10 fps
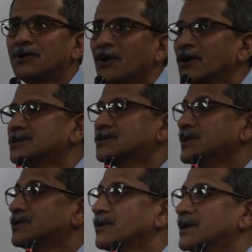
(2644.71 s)
because
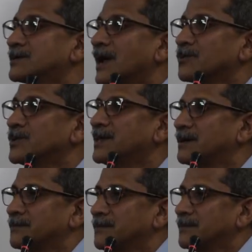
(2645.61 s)
we don't interact with
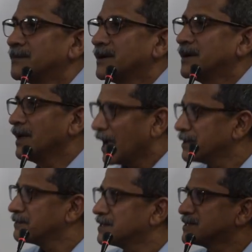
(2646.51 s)
them.
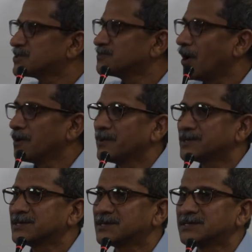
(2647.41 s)
I mean, there's a small
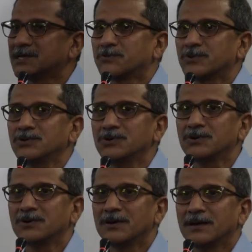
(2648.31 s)
percentage that would
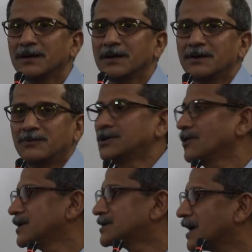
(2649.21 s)
do. We
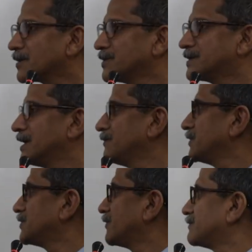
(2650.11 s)
don't interact with
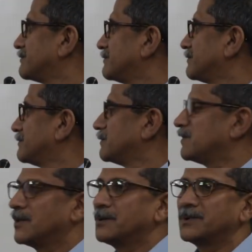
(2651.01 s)
them, we don't,
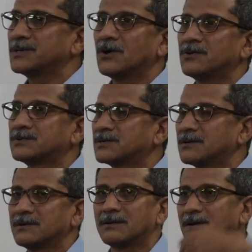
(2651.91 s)
we don't
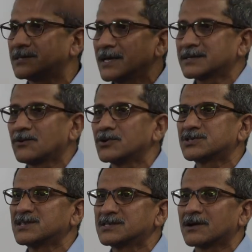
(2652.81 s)
take
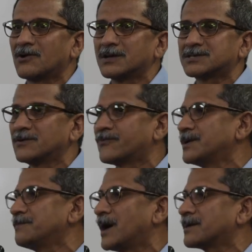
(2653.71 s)
courses across
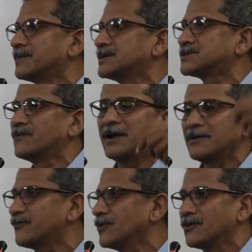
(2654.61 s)
different departments,
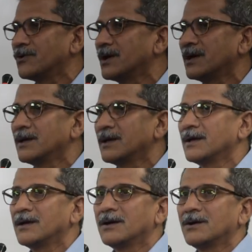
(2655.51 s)
very few
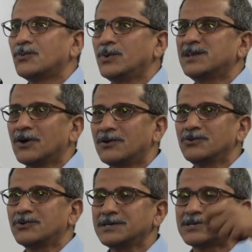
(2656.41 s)
we
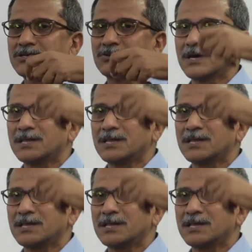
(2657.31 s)
don't do research